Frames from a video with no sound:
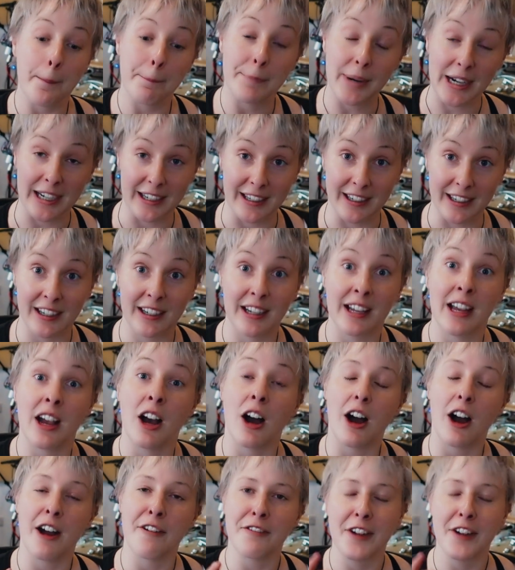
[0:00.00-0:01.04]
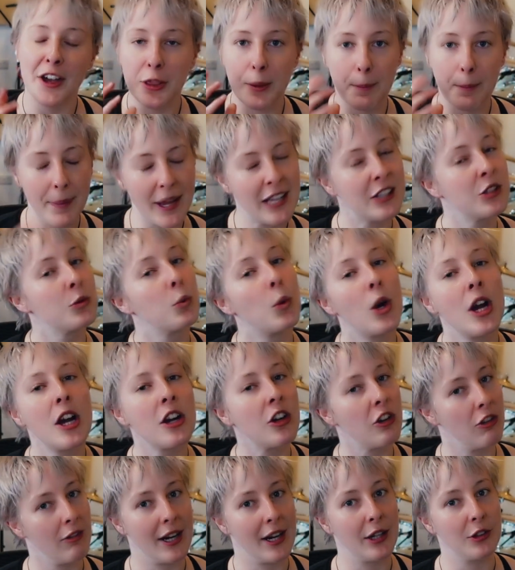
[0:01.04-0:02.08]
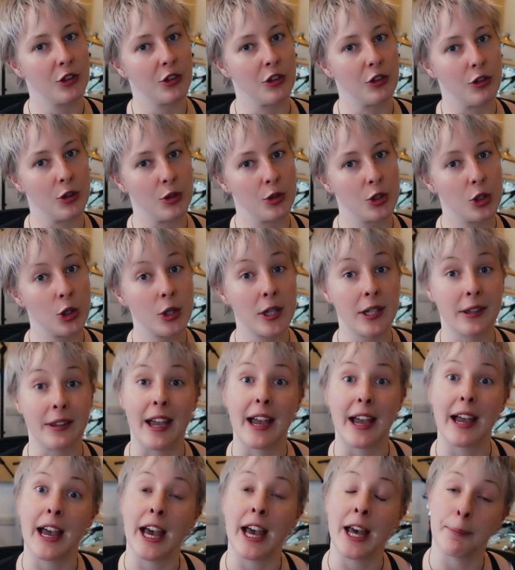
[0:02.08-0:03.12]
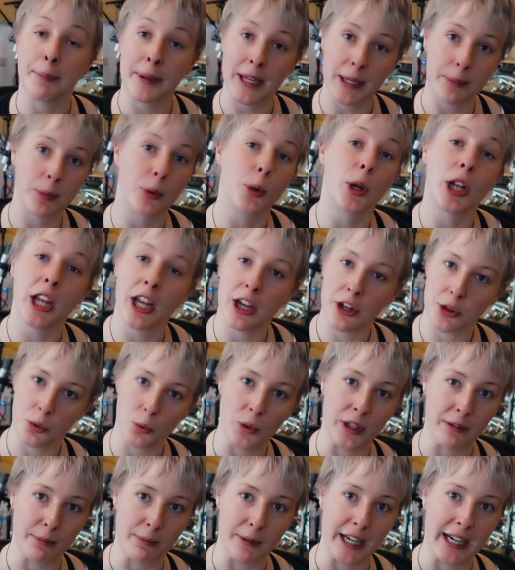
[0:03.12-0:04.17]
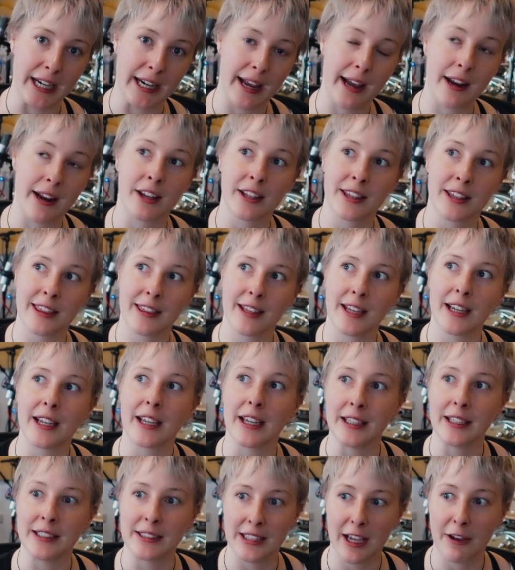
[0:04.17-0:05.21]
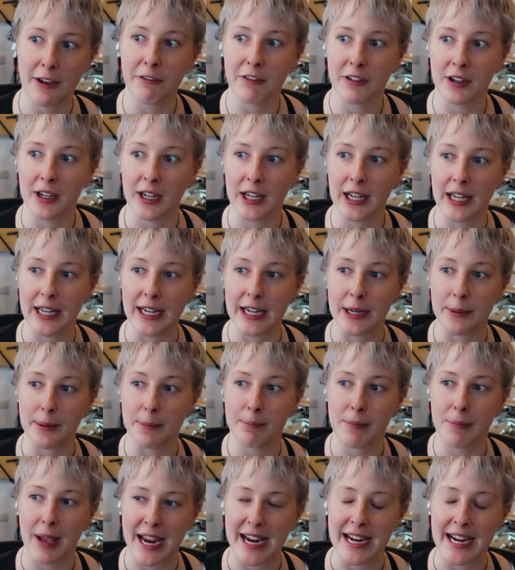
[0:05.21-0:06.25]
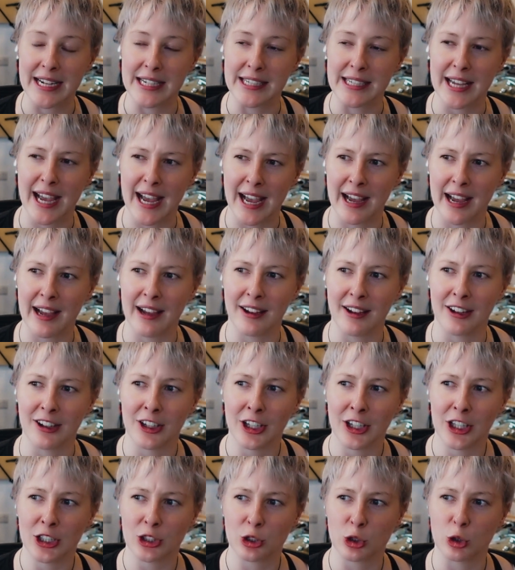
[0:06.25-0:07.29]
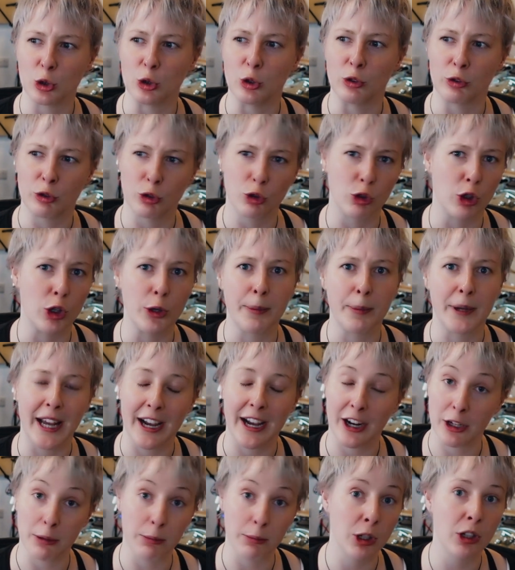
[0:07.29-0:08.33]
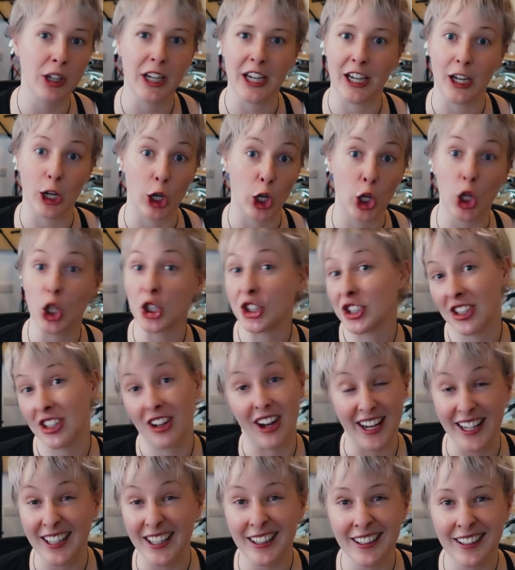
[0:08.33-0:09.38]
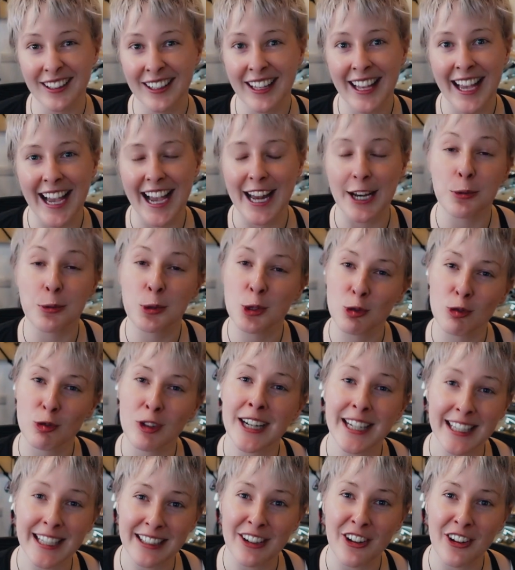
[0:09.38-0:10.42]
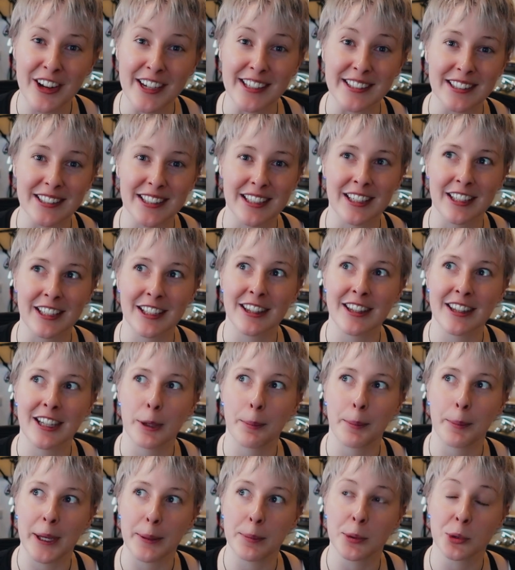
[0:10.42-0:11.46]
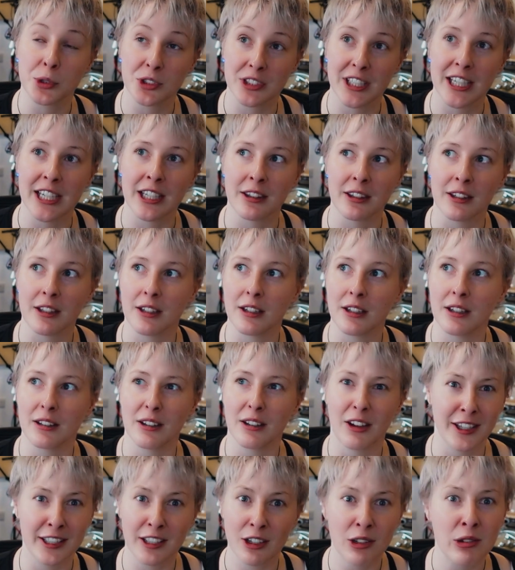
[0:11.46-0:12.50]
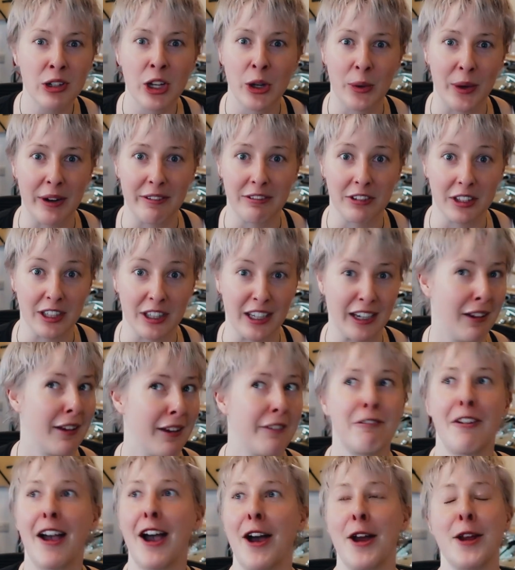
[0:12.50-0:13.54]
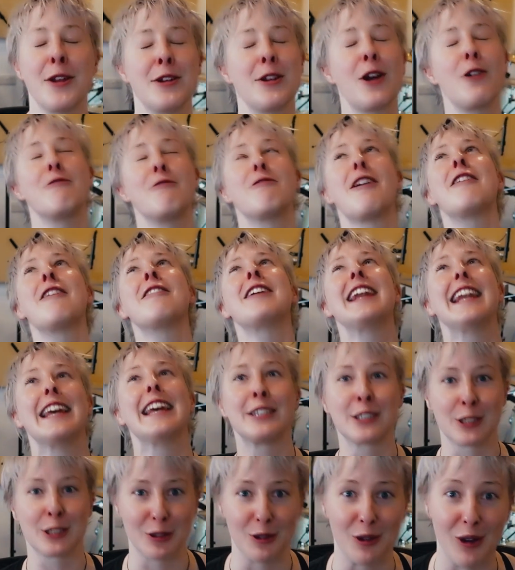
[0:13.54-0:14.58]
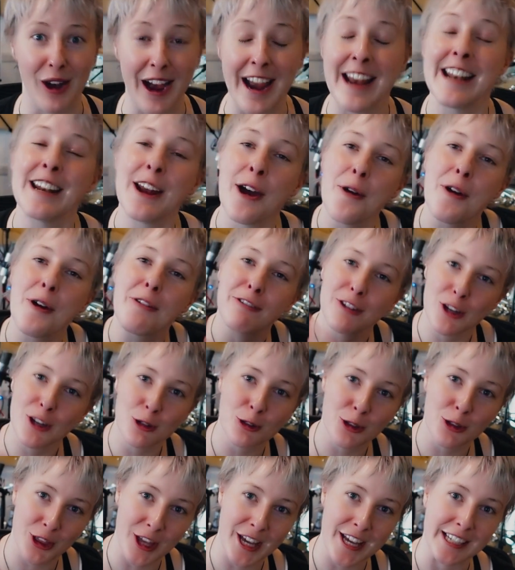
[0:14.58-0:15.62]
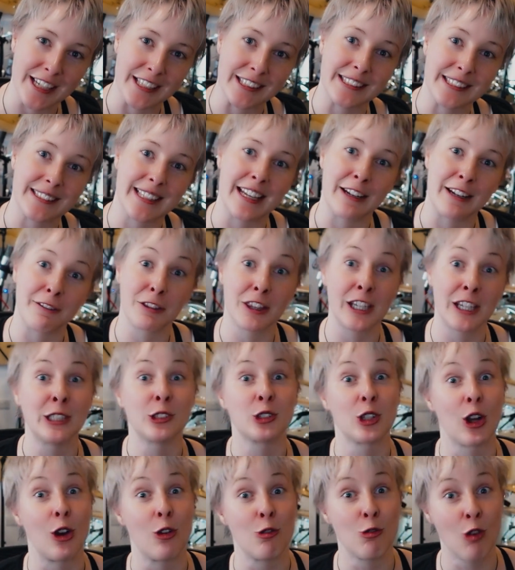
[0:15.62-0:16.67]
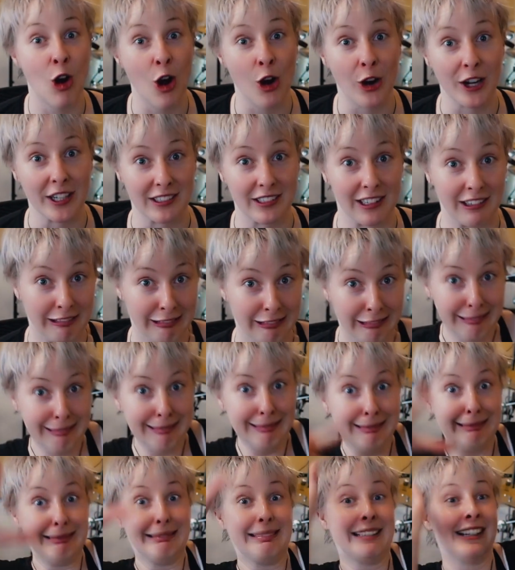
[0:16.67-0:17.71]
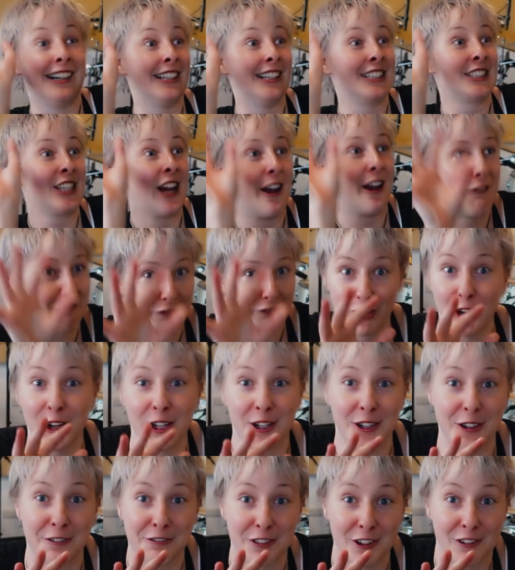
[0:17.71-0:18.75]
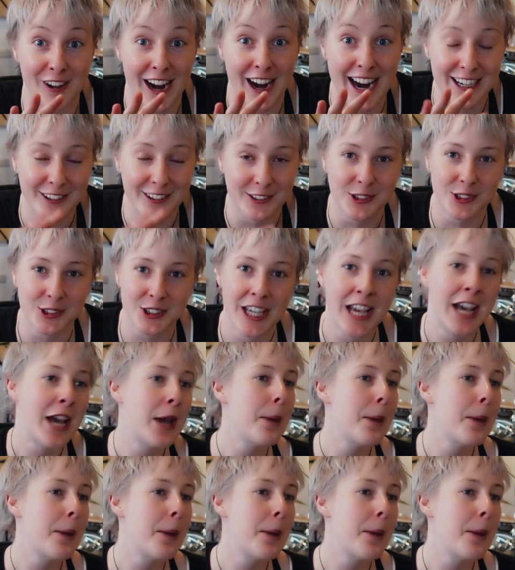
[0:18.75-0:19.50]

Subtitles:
But I found the best workarounds through doing that, and people learnt with me, and I think it definitely made our sort of group and our community a lot tighter, and it was really nice. And I think people seeing that I don't know everything. In fact, I know very little. I know a few things, and if things go wrong, it's like, oh gosh, I've fallen off the rails.